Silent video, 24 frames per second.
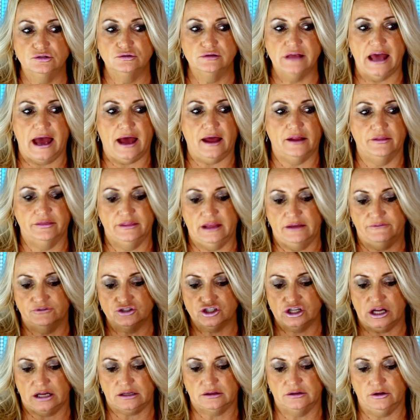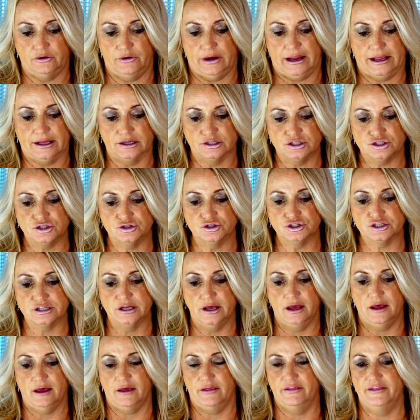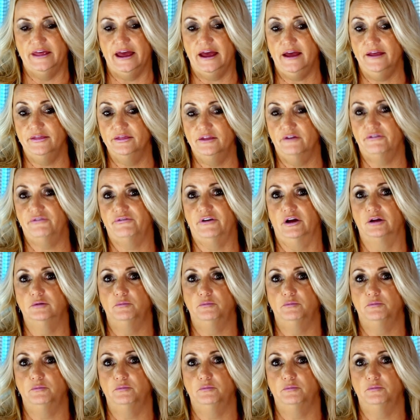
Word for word: they do that and they've checked their answers, then the